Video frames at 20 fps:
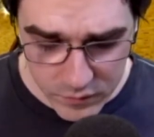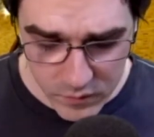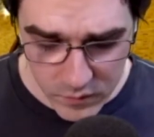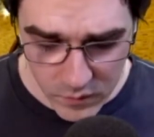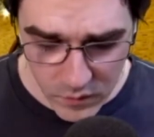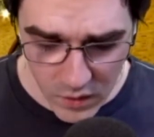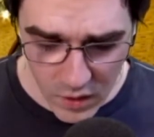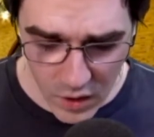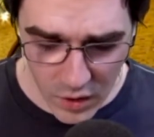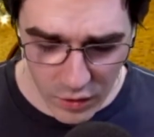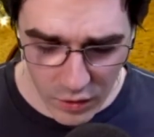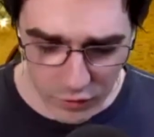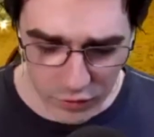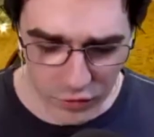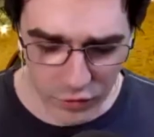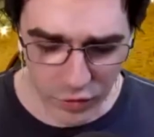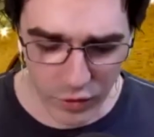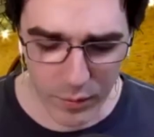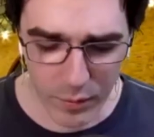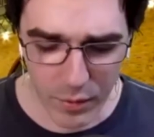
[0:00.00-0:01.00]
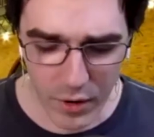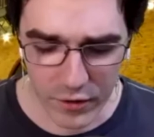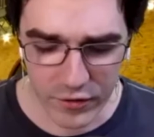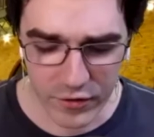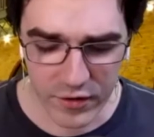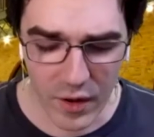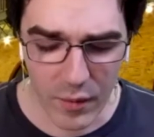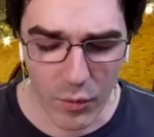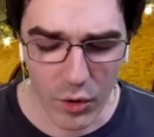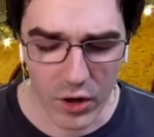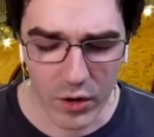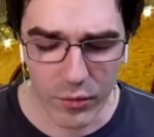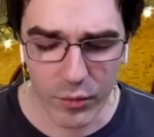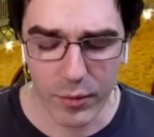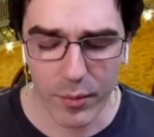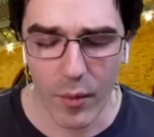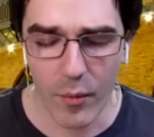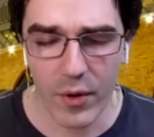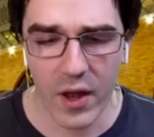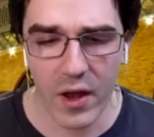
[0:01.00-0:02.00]
those are two of the projects I'm working with, but
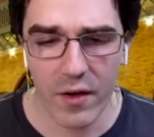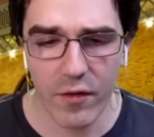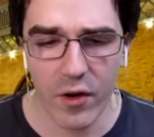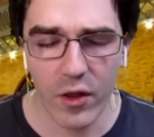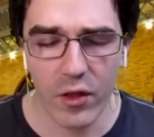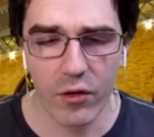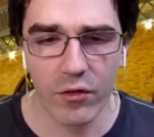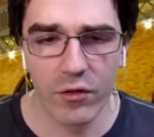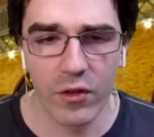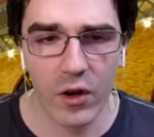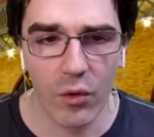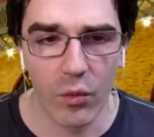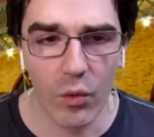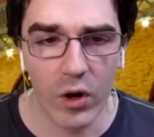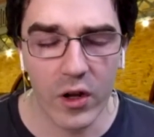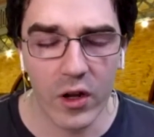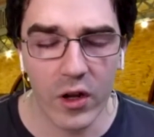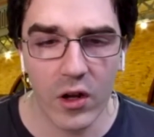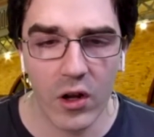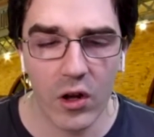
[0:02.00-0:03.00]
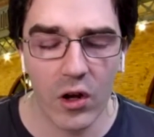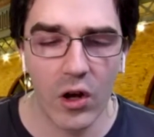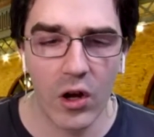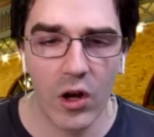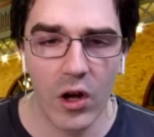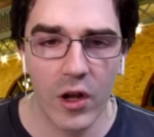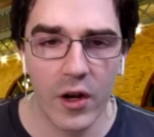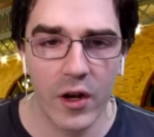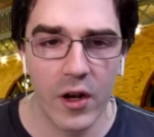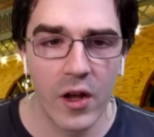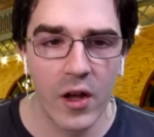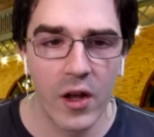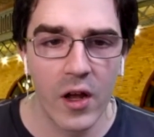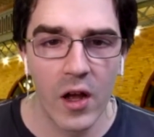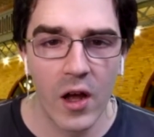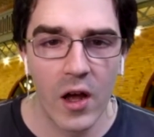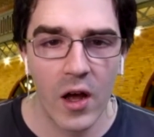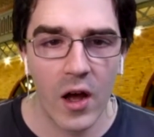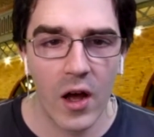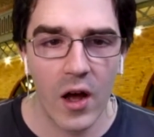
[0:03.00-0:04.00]
we have others that are working on
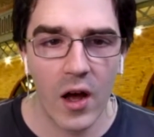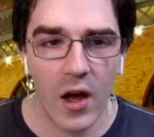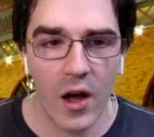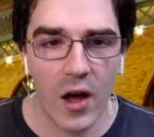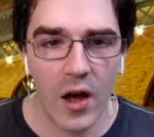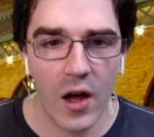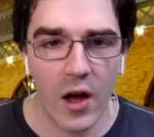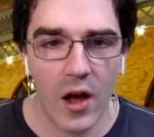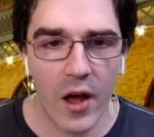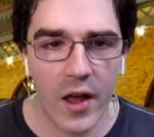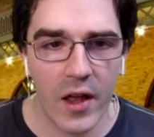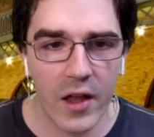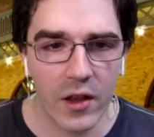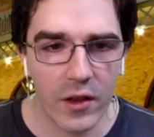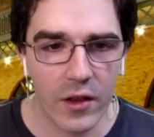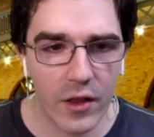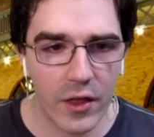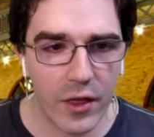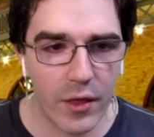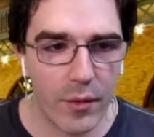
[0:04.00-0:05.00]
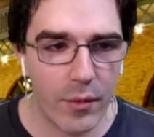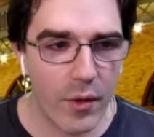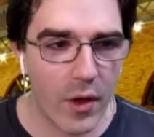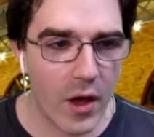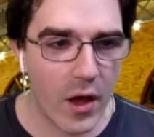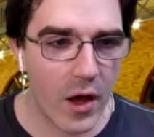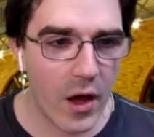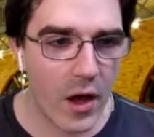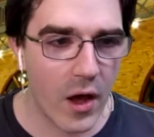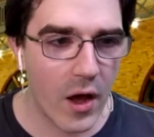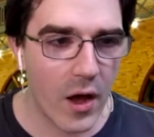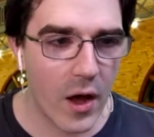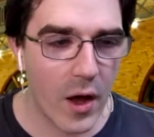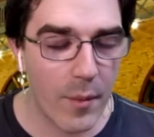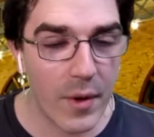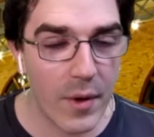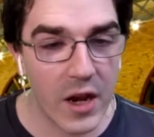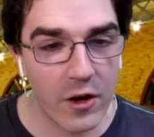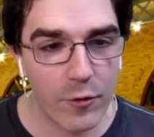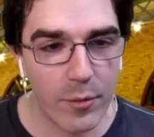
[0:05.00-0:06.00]
uh, a uh, a
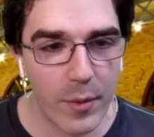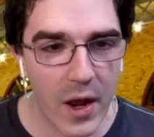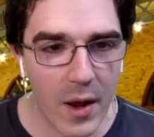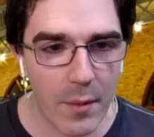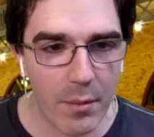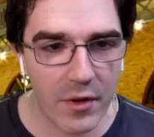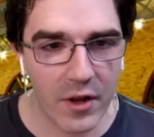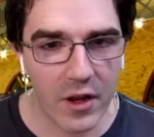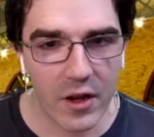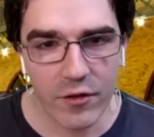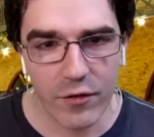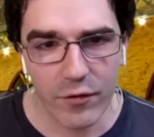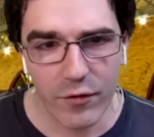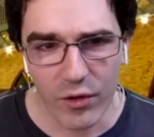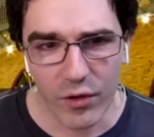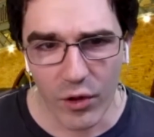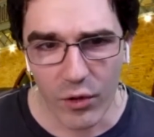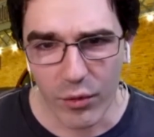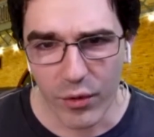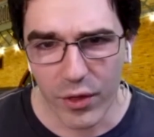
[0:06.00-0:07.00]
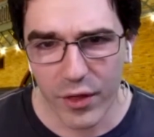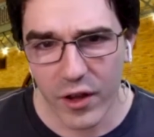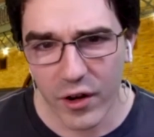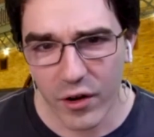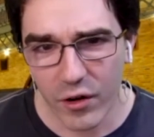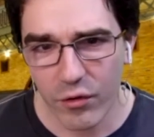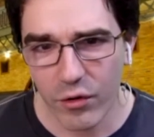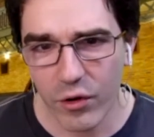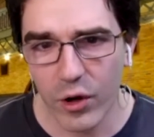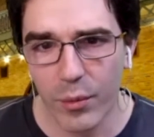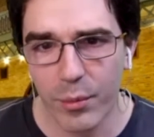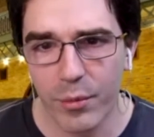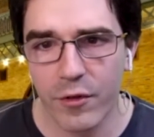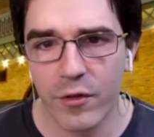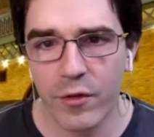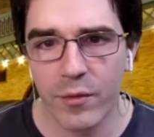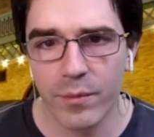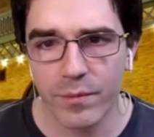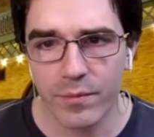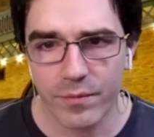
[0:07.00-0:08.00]
management application for local theater groups,
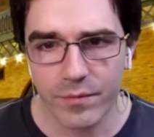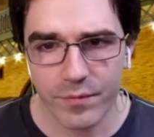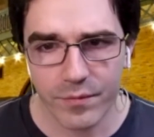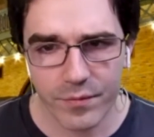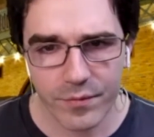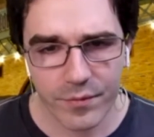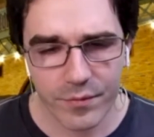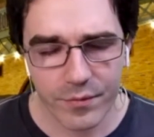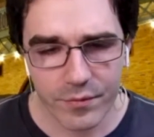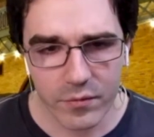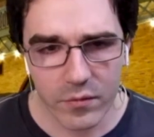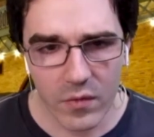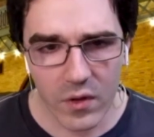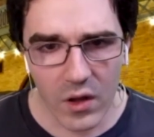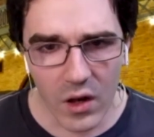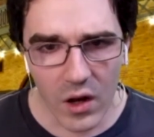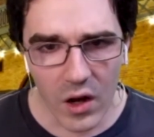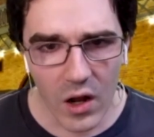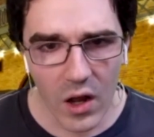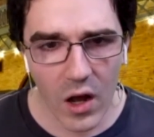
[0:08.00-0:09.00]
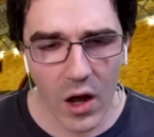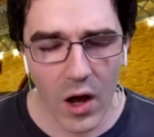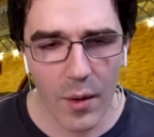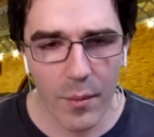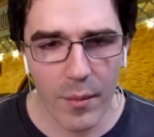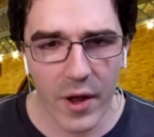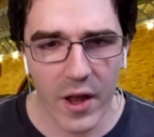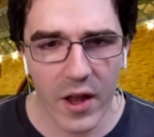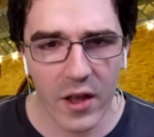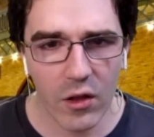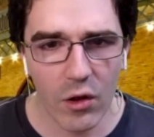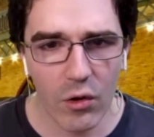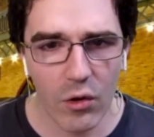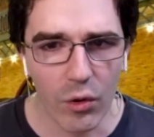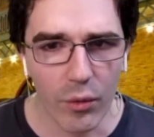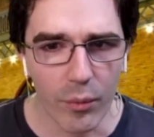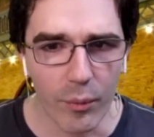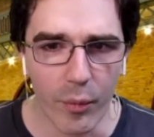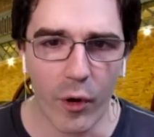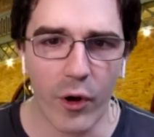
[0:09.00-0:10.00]
um, a local
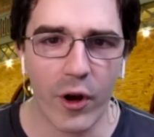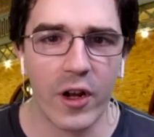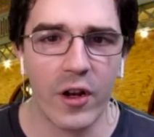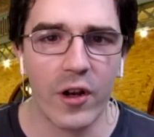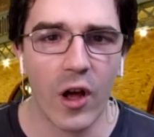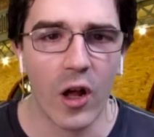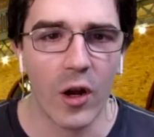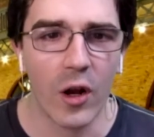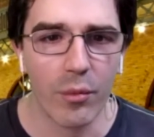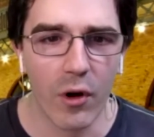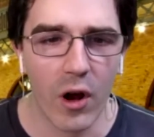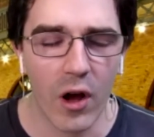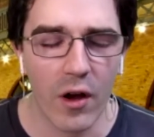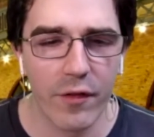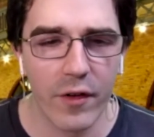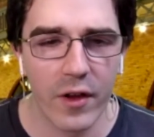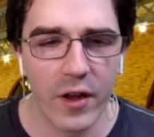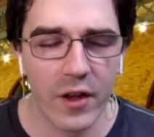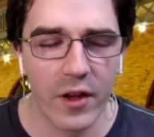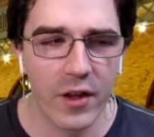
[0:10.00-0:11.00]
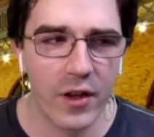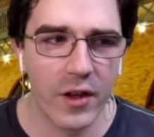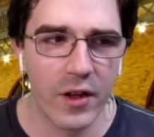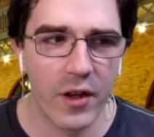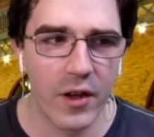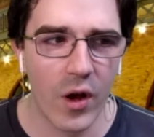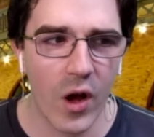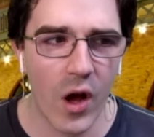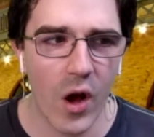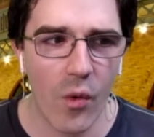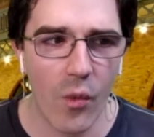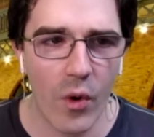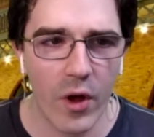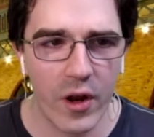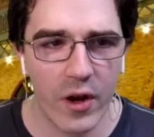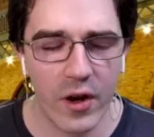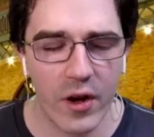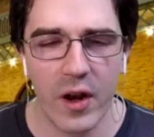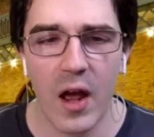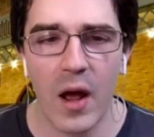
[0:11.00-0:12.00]
birding nonprofit uh, wanted an
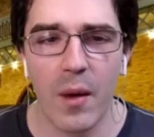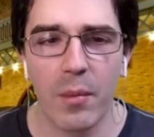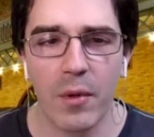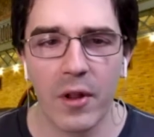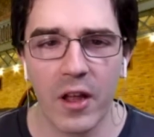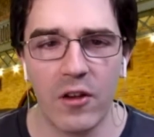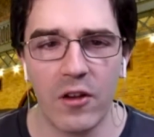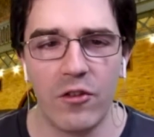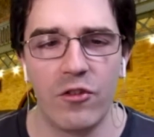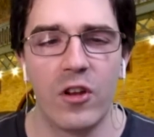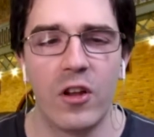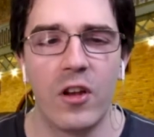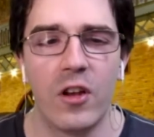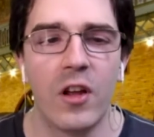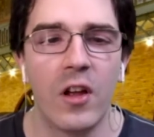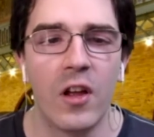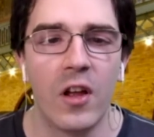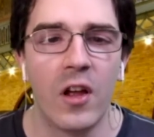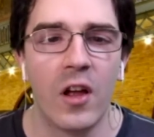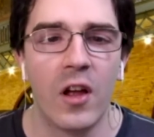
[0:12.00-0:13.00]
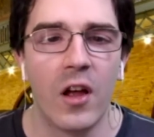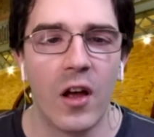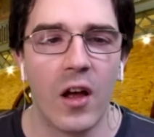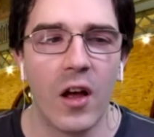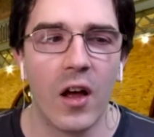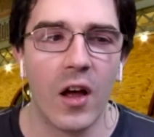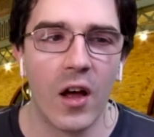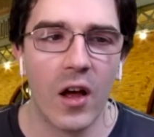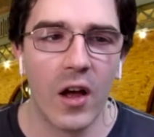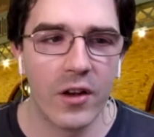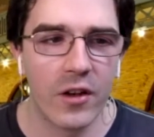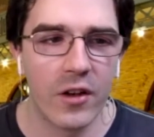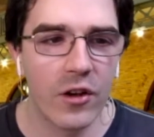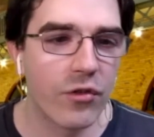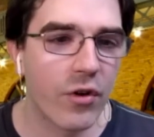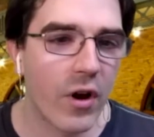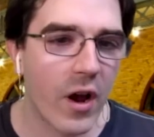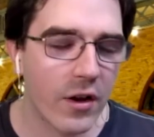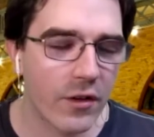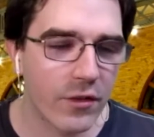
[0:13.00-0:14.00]
application uh, to
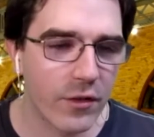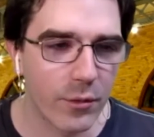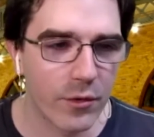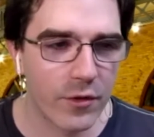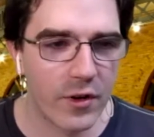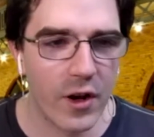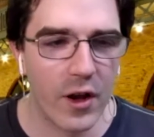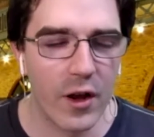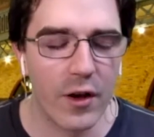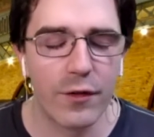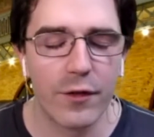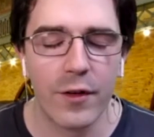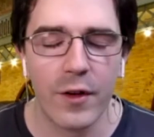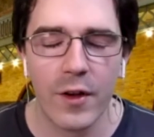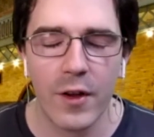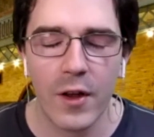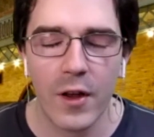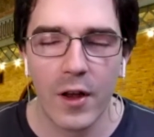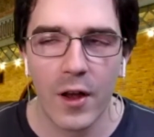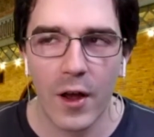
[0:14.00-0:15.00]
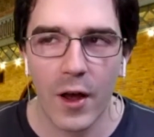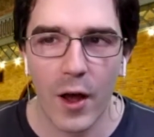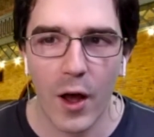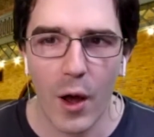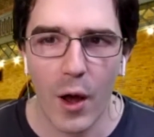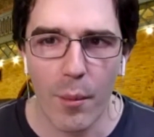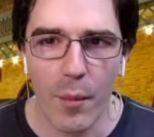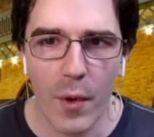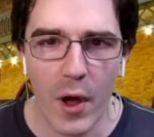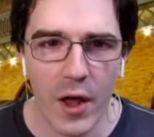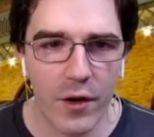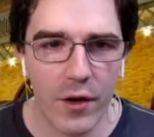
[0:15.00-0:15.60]
track some stuff. Um, I don't even